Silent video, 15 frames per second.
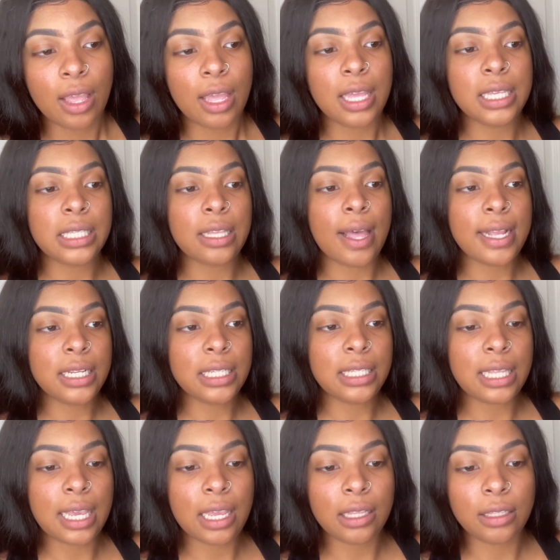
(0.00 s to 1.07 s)
And so I just
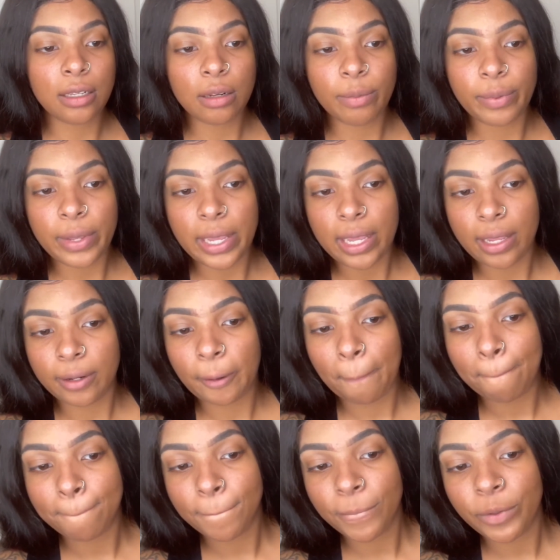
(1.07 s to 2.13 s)
take a little bit.
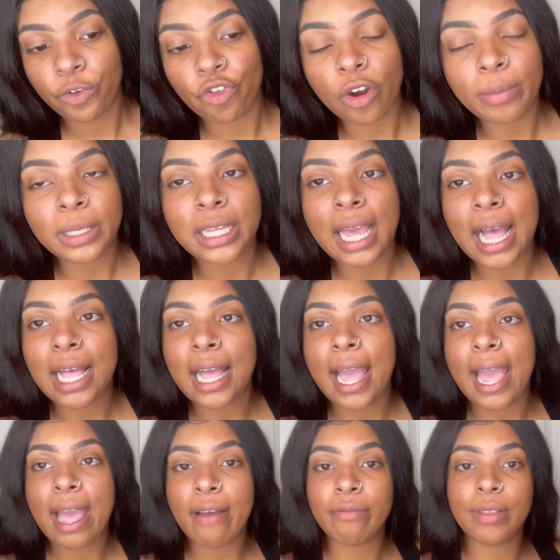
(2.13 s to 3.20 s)
Normally I
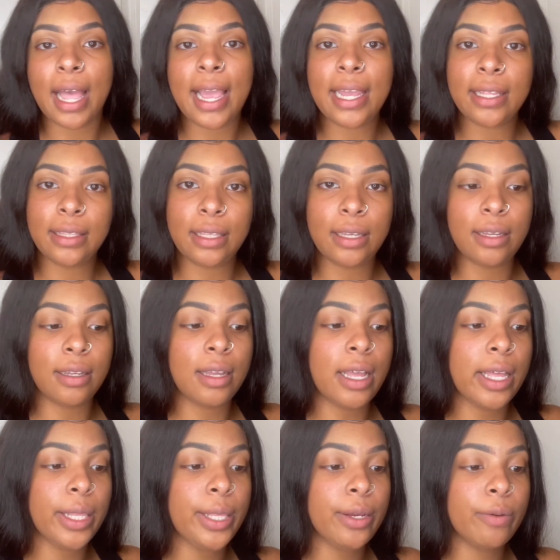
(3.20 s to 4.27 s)
have like the
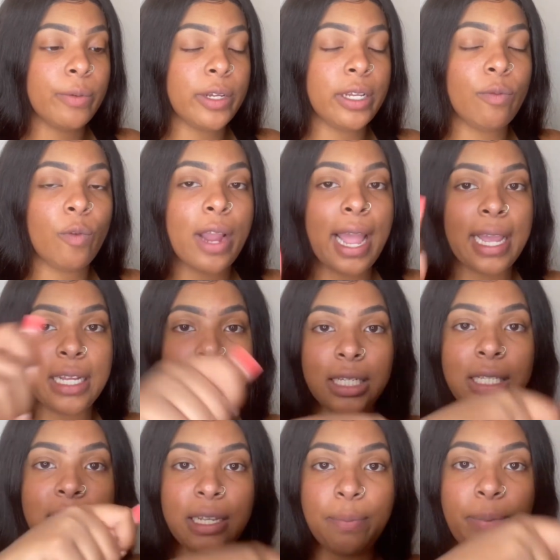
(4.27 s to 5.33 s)
other one where I can
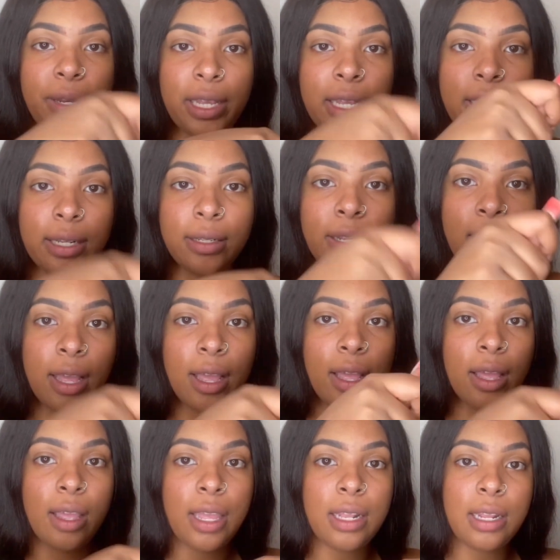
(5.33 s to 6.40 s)
just dip it in
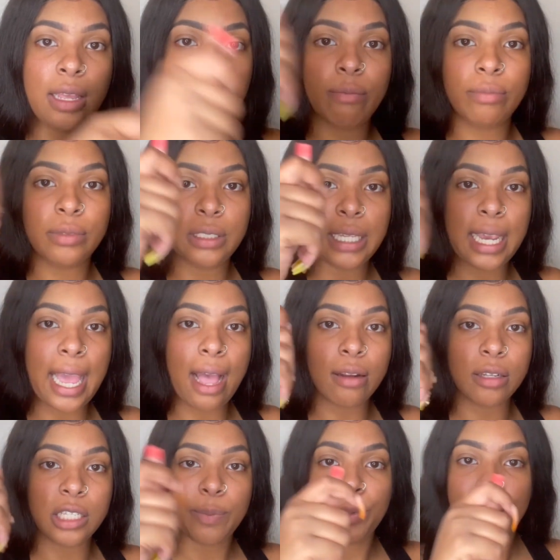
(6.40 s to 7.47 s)
and then take out
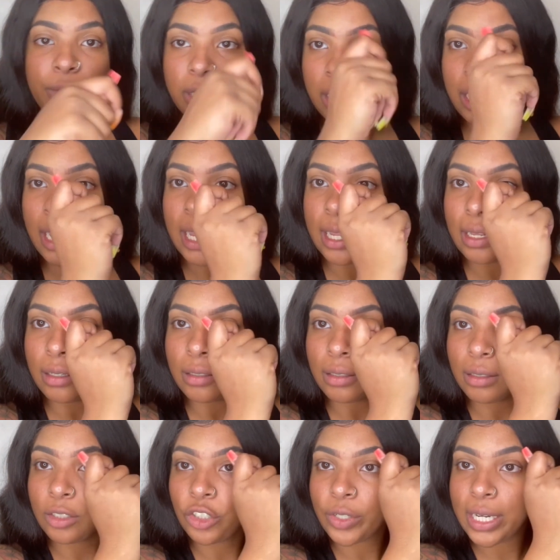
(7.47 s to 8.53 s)
the spoolie
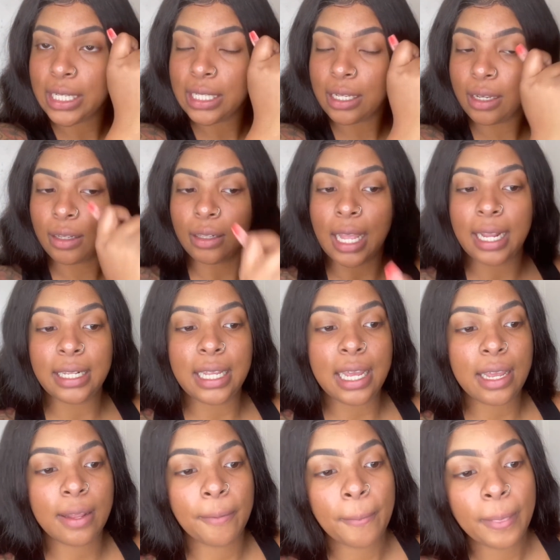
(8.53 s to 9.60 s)
and trace it like that.